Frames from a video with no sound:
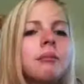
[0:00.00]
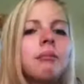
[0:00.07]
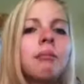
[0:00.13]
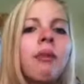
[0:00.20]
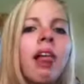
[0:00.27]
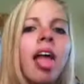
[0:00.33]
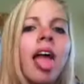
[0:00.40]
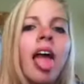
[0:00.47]

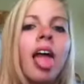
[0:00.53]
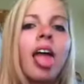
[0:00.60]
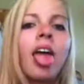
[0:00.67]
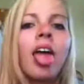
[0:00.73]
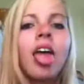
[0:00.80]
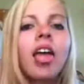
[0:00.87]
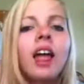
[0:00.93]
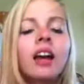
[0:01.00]
bleh.
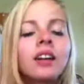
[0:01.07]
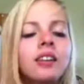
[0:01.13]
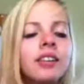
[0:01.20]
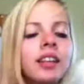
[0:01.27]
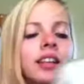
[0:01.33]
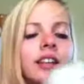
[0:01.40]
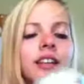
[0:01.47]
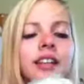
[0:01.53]

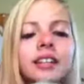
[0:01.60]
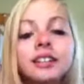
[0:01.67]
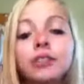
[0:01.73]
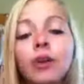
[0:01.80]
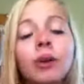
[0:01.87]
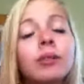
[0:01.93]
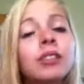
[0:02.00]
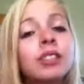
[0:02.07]
Like, that's
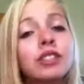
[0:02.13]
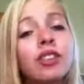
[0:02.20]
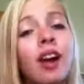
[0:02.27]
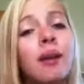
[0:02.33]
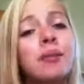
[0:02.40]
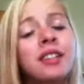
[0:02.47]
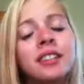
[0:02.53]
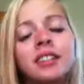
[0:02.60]
how I would
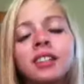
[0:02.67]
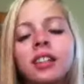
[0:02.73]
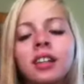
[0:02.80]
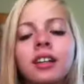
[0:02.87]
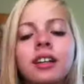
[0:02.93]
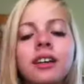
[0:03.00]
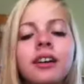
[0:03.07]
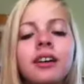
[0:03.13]
describe it.
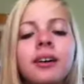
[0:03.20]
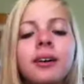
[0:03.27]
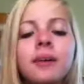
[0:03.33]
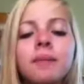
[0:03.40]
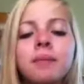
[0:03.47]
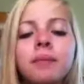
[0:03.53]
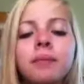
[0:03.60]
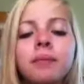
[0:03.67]

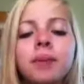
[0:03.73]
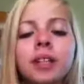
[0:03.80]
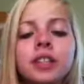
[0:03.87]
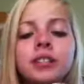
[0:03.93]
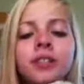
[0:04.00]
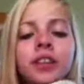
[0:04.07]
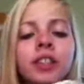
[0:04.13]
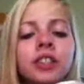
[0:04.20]
But
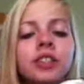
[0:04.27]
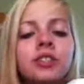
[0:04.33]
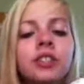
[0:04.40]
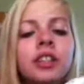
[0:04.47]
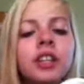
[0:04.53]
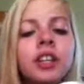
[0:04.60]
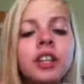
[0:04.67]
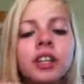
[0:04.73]
it's very
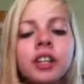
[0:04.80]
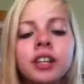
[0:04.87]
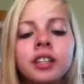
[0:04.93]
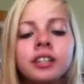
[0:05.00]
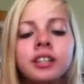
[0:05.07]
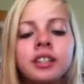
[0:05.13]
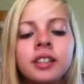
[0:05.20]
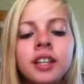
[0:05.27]
stringy. It
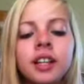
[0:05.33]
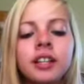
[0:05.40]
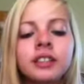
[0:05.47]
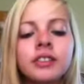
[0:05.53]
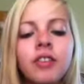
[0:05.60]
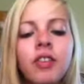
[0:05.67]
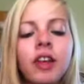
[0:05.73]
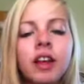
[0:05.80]
isn't as
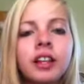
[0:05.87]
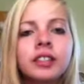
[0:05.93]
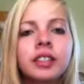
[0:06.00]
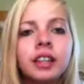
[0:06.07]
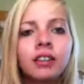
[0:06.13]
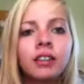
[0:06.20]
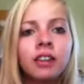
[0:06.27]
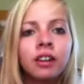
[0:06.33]
thick as
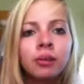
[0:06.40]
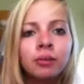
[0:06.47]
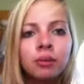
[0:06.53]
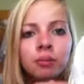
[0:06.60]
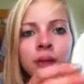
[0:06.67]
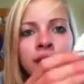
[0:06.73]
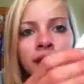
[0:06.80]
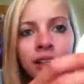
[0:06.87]
I thought it
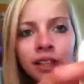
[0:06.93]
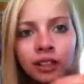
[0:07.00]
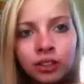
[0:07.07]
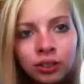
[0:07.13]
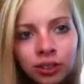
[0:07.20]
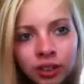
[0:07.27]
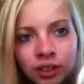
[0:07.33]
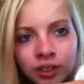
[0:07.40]
would be. As
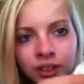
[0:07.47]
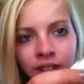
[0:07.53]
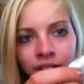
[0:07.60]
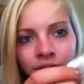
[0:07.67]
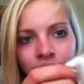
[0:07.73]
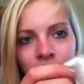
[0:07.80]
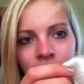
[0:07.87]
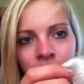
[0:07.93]
you can see,
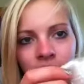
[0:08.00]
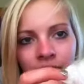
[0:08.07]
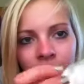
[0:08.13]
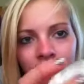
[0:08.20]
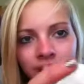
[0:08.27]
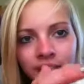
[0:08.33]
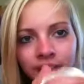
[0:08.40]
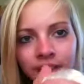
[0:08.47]
there's like
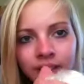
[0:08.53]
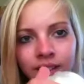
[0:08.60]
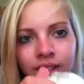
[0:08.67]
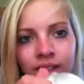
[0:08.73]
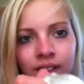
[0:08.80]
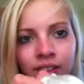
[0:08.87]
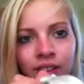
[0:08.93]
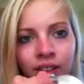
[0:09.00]

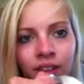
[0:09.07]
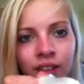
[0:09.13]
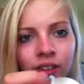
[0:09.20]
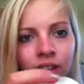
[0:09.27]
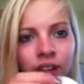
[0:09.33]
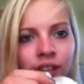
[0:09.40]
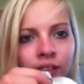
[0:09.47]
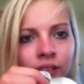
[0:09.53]
not a
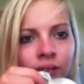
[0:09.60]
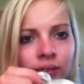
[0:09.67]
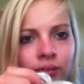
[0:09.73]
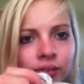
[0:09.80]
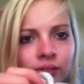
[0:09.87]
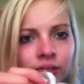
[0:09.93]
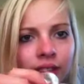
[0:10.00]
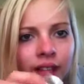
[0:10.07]
lot of
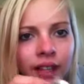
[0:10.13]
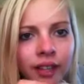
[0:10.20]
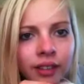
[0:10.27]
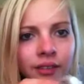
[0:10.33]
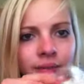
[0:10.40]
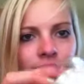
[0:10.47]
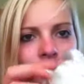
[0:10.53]
like